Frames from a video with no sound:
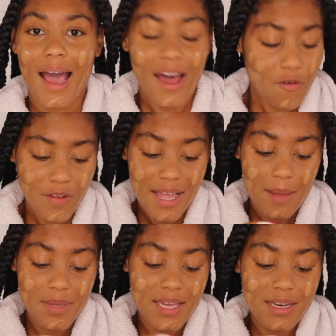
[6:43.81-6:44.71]
I don't feel like
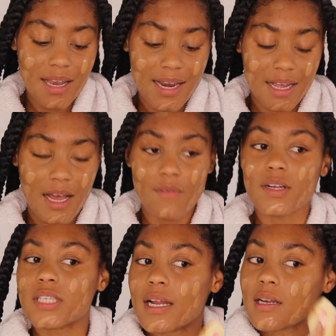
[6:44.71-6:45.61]
I'm getting a lot of
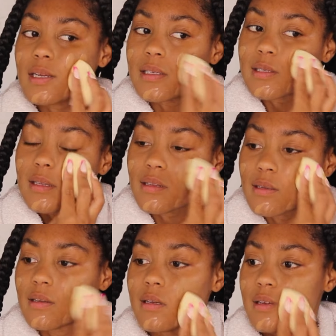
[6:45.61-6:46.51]
coverage out of this.
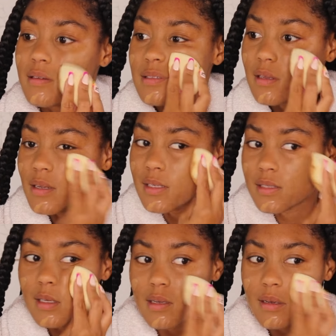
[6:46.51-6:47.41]
So let's
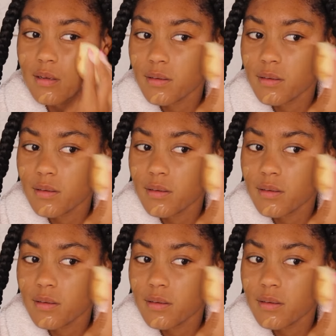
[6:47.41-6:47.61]
see.